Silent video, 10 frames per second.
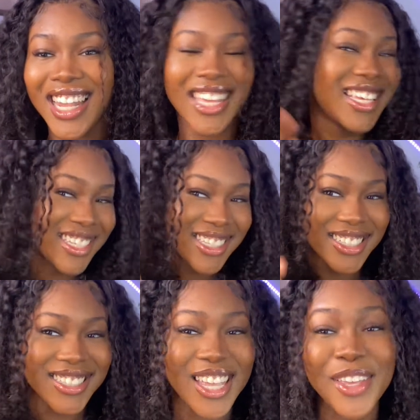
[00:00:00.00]
Like,
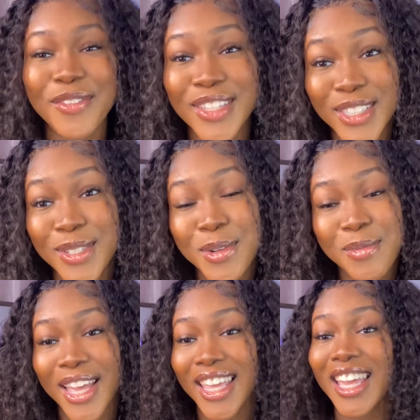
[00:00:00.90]
thank you for tuning back in.